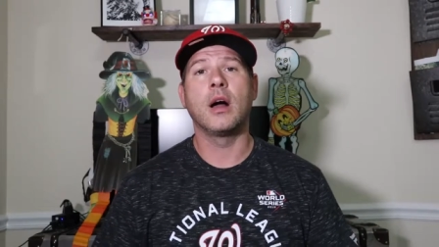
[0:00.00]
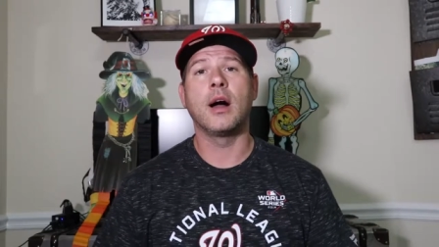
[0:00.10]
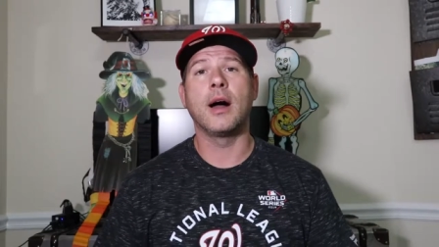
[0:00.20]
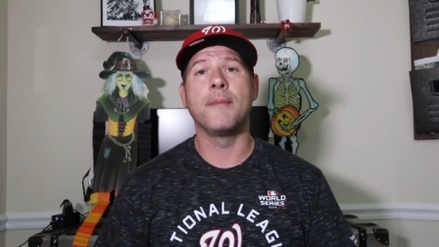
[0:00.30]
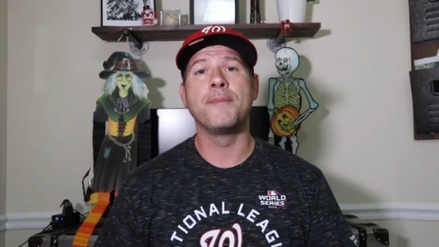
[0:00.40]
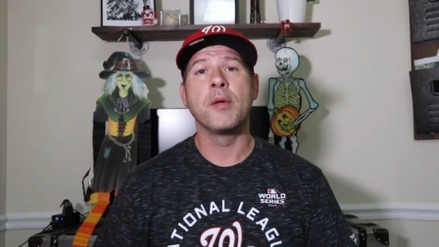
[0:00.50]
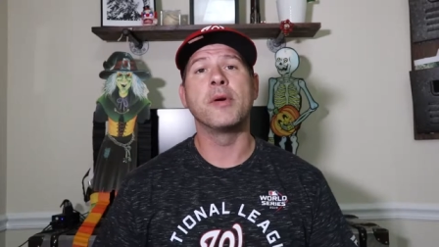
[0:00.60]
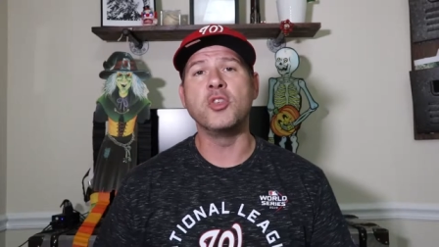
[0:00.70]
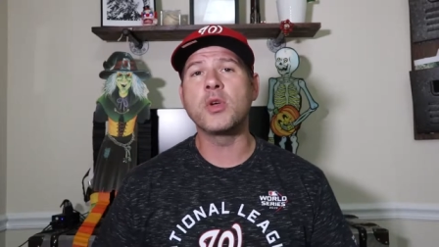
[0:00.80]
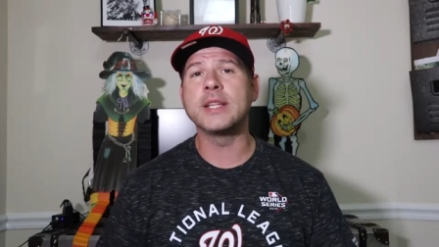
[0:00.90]
Um,
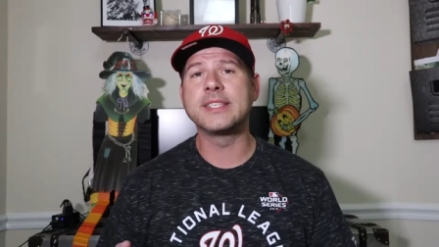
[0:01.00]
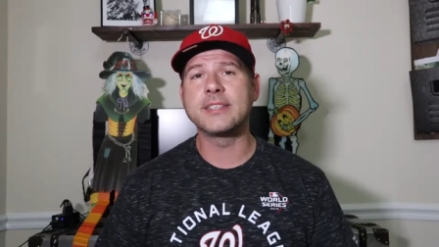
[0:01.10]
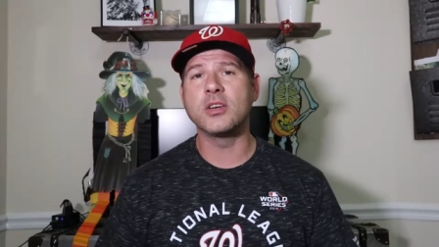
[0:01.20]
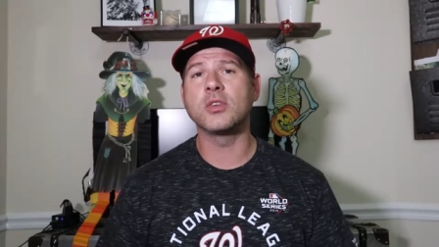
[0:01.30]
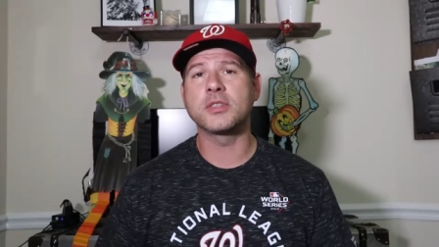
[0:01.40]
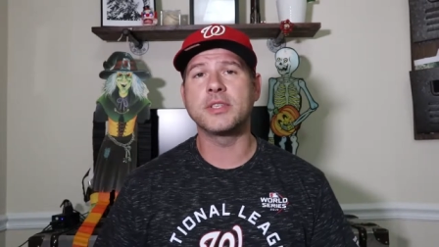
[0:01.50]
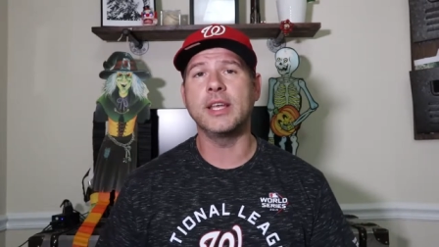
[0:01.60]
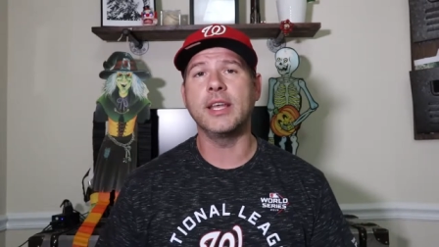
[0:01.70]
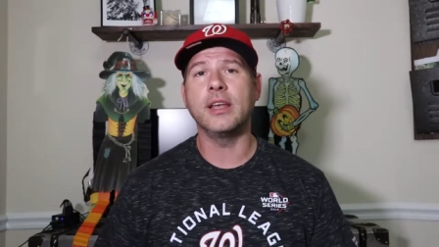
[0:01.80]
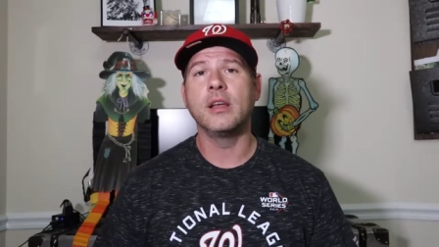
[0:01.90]
but you can still
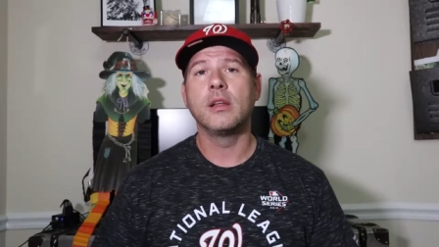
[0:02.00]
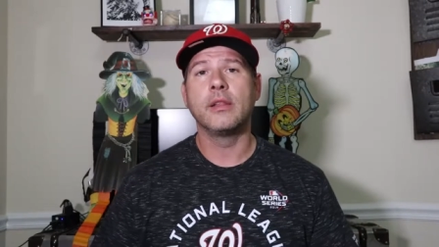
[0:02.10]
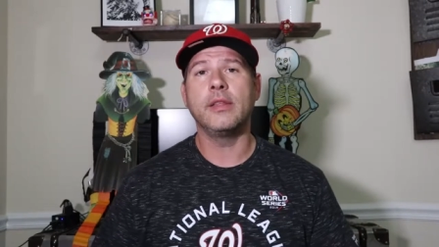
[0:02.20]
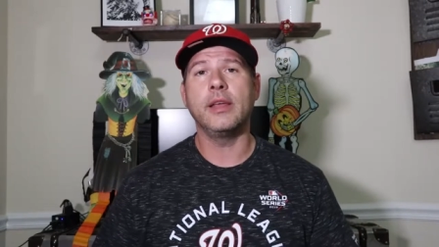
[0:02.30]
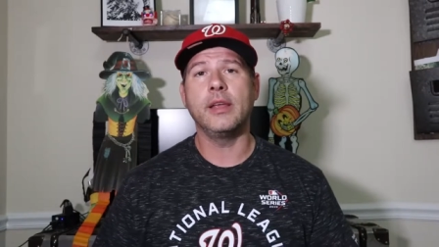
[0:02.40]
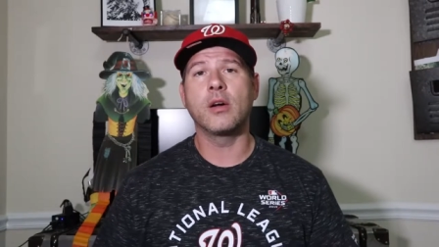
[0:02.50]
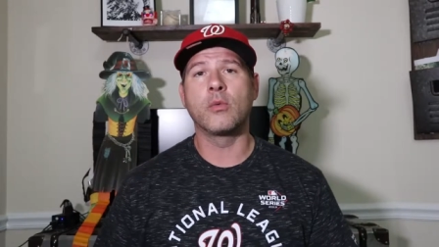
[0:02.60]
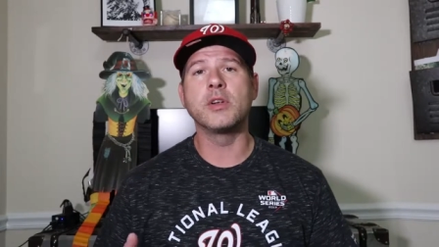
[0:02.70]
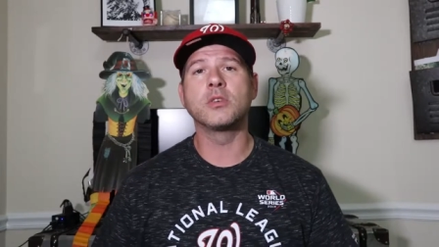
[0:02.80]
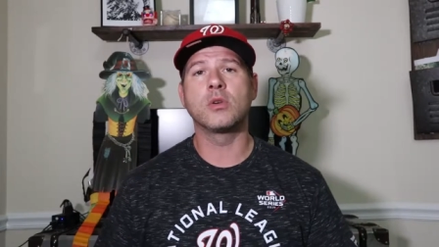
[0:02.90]
see the
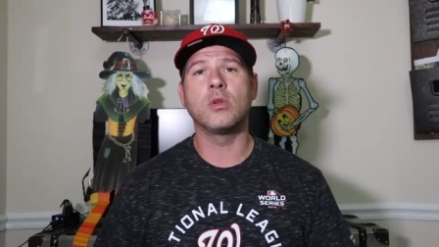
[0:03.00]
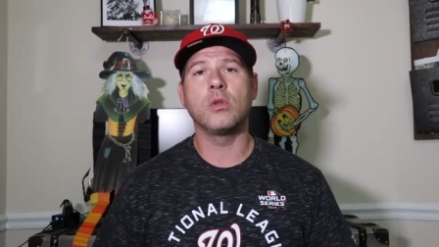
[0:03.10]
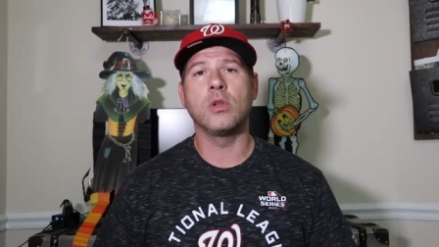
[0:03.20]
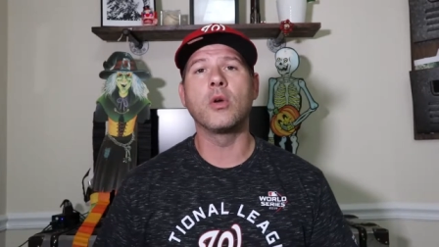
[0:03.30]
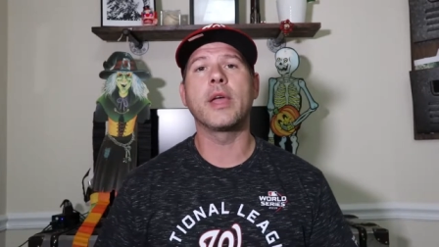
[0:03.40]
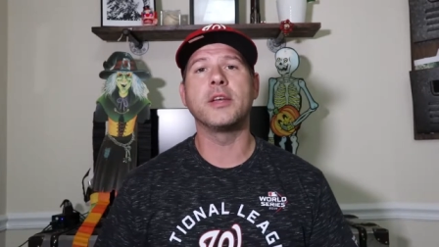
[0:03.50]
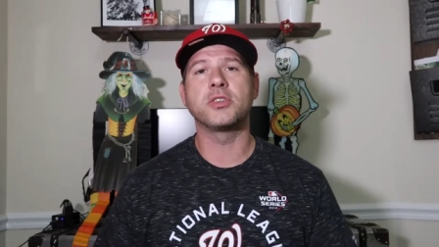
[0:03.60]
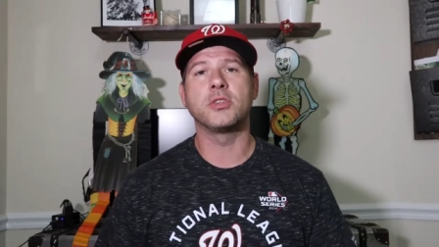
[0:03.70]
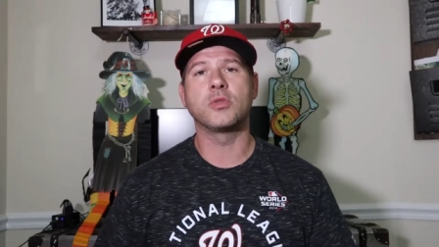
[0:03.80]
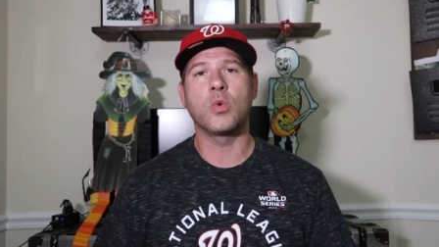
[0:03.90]
original
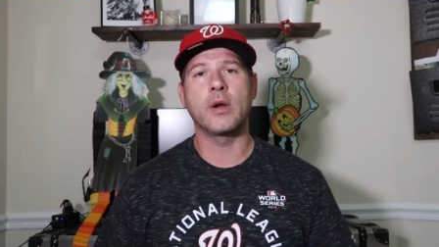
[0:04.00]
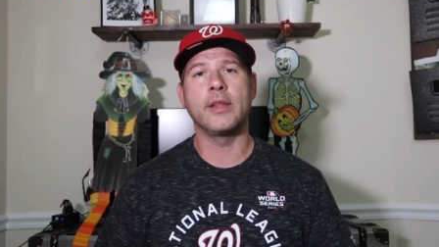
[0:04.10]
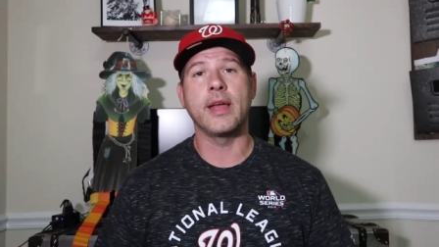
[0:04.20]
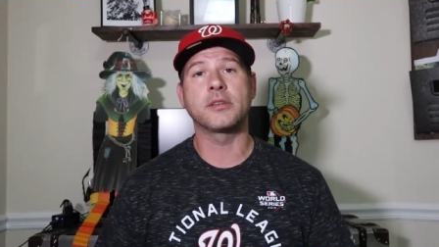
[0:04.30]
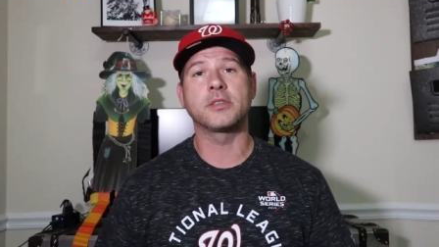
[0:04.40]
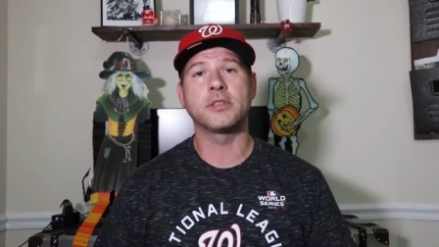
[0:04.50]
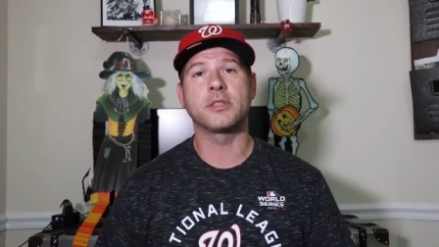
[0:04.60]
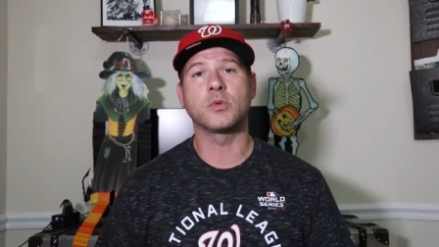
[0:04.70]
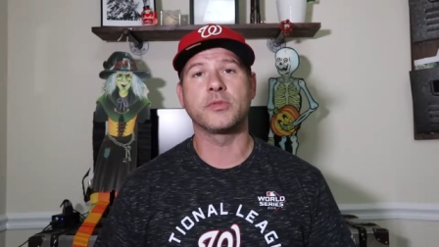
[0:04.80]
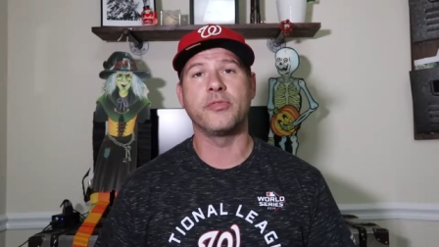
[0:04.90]
locations where The
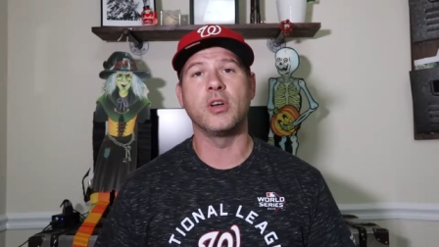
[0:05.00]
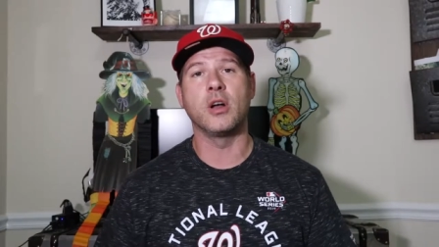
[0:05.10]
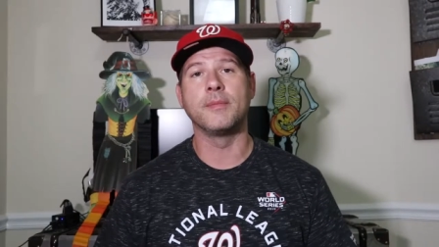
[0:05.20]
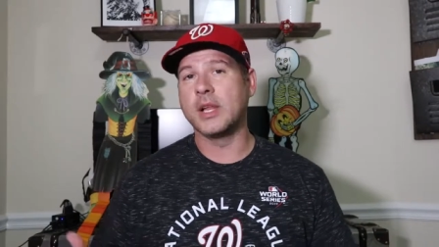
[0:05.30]
Exorcist was filmed.